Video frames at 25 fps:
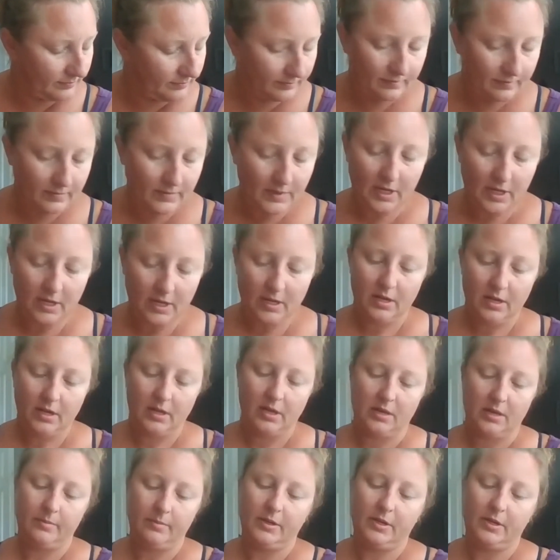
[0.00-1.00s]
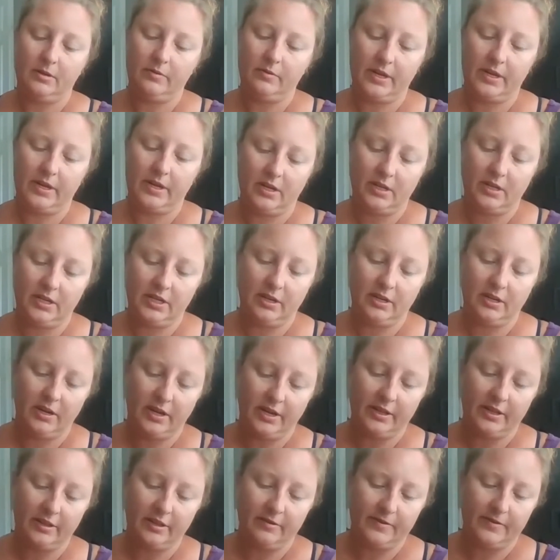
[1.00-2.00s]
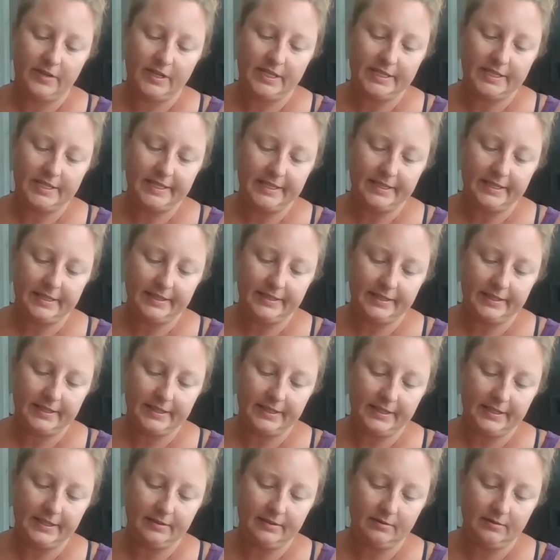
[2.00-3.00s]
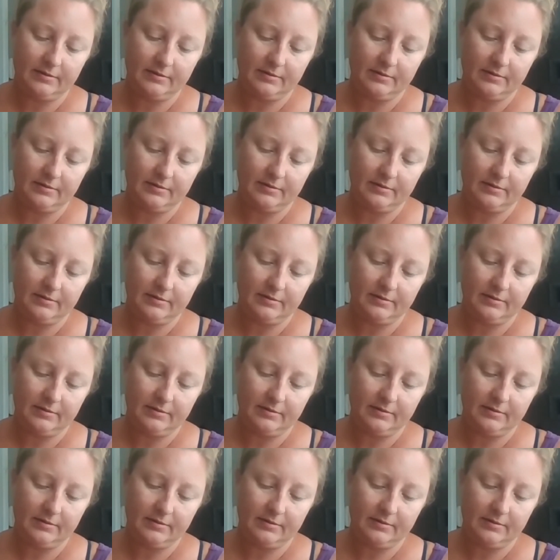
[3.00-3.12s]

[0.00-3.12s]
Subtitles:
I'm going to write on here, I love dancing.